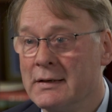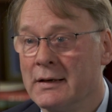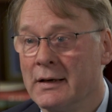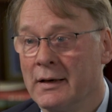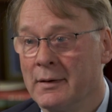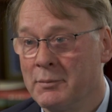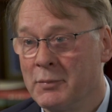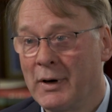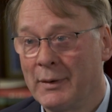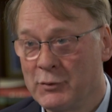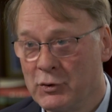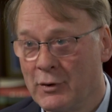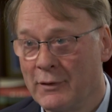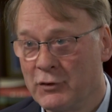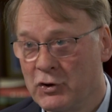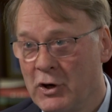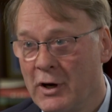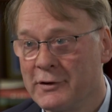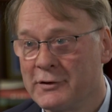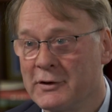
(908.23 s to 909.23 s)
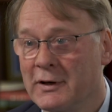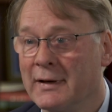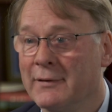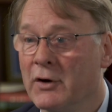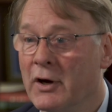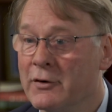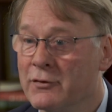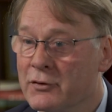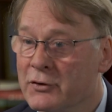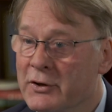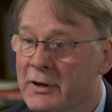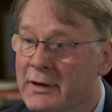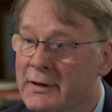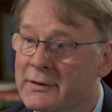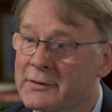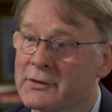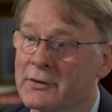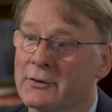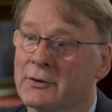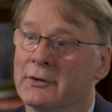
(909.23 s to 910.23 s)
perhaps you have a chance to live 100
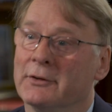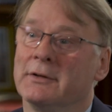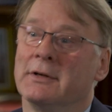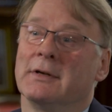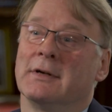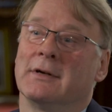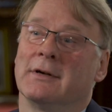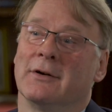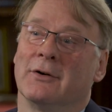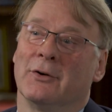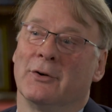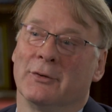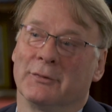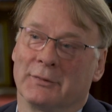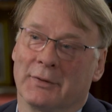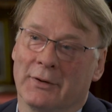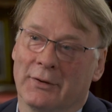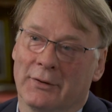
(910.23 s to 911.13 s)
years or or